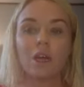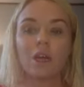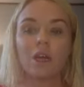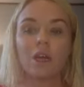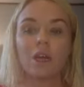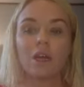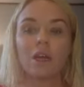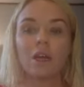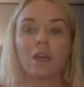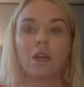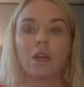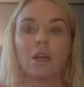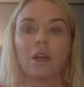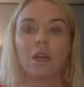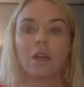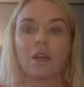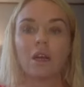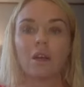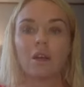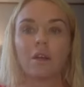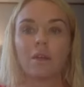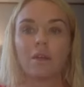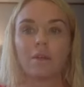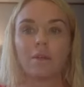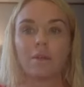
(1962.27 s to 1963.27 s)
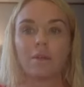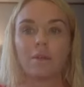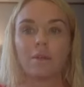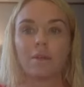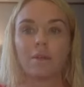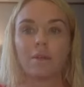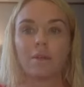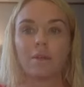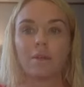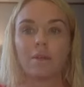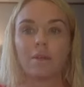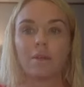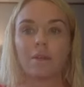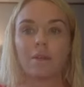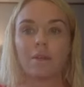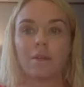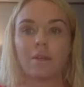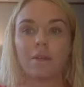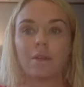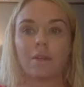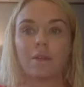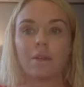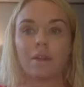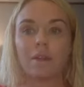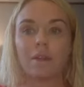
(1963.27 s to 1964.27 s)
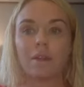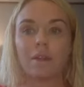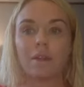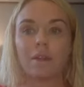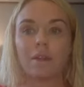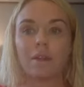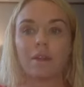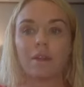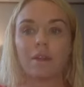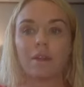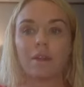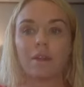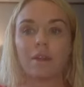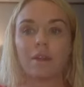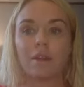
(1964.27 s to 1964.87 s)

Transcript: [no speech]